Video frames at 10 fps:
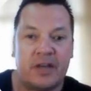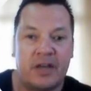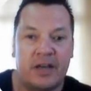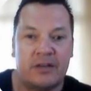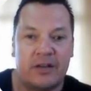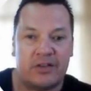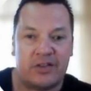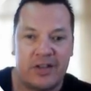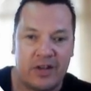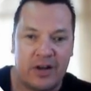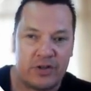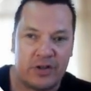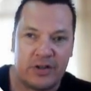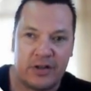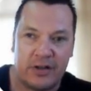get
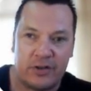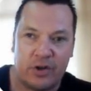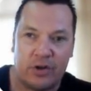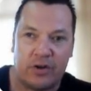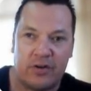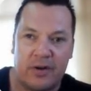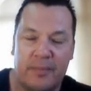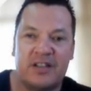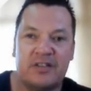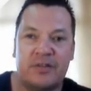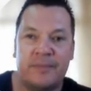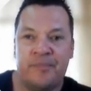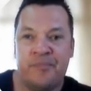$10,000 a month,